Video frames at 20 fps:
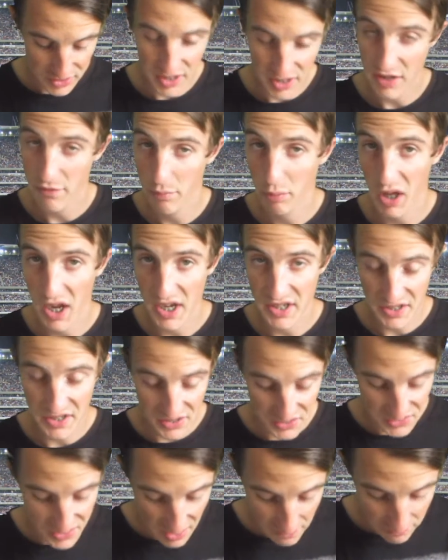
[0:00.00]
So they've played
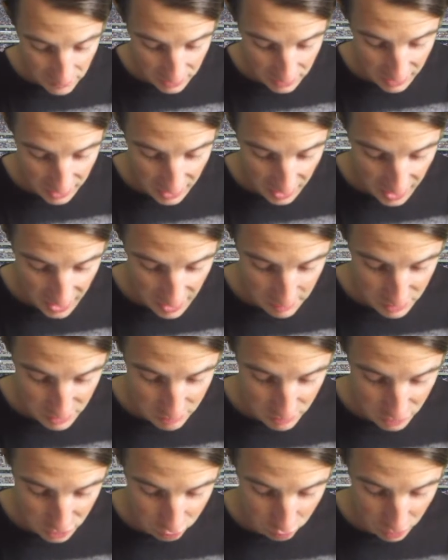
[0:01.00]
7
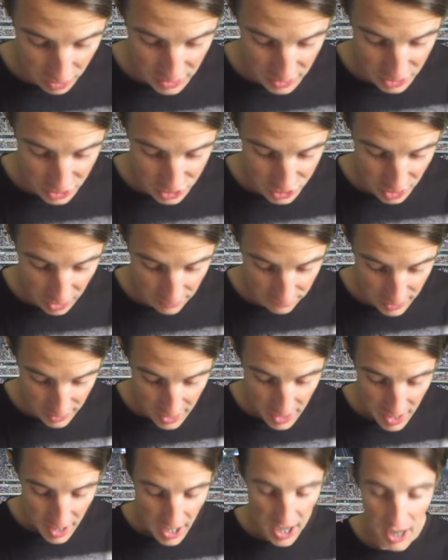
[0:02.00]
games between each
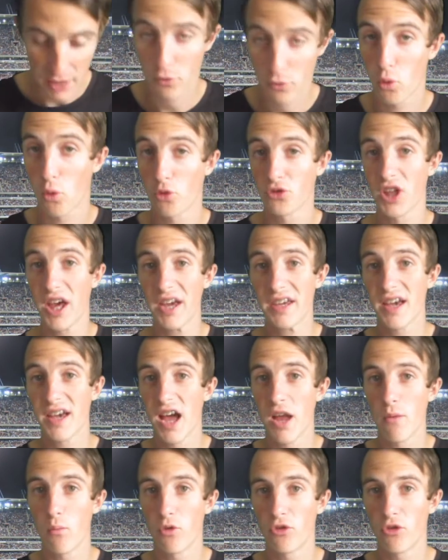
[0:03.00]
other. And of course, that
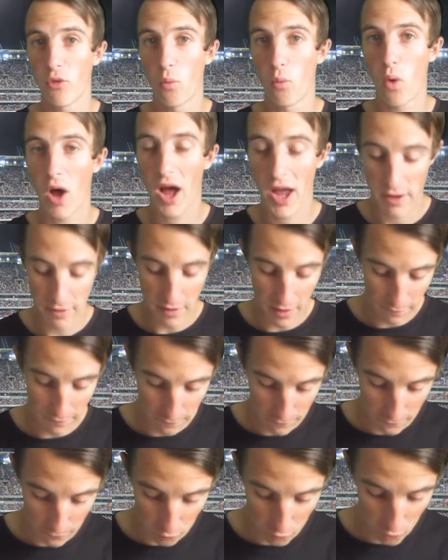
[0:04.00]
game was away
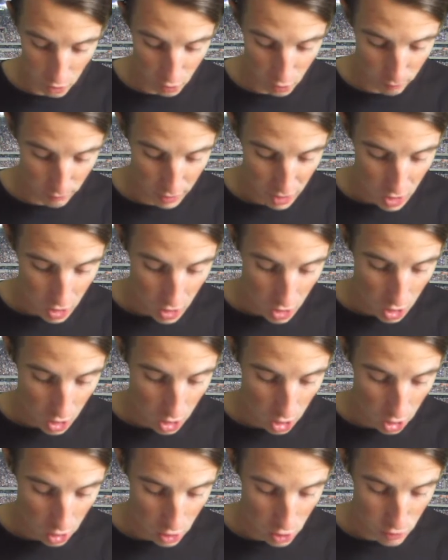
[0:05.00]
from
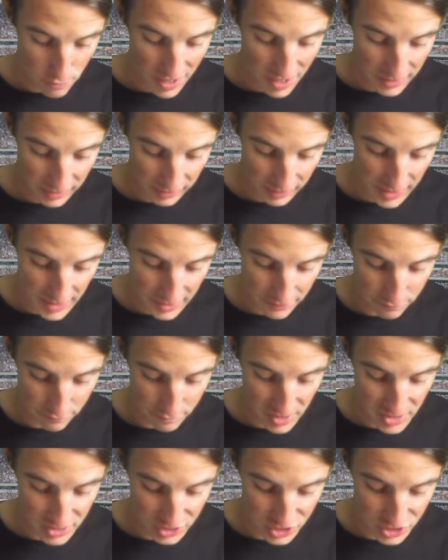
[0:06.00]
home. Adelaide have
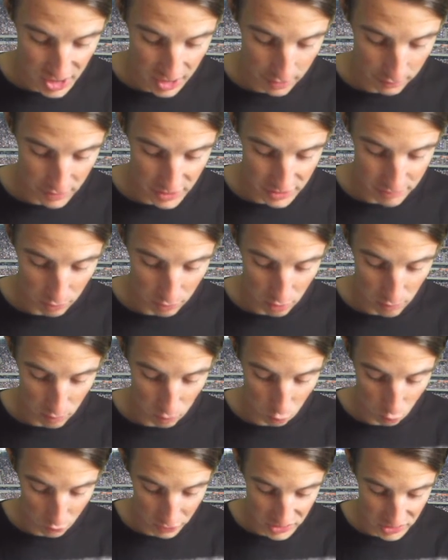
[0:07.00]
beat GWS by
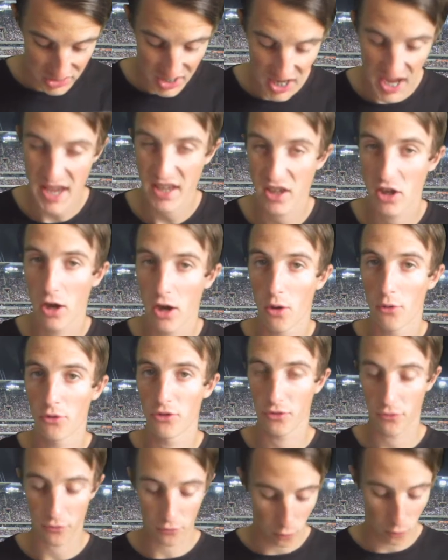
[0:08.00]
more than 10
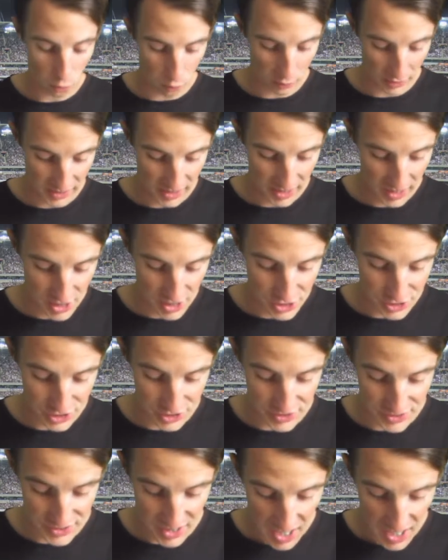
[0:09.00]
goals on 4
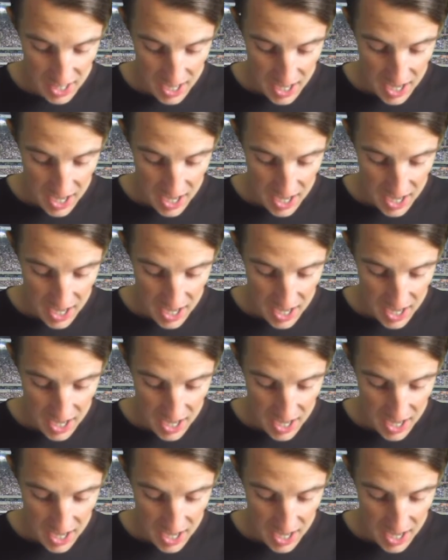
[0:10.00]
occasions.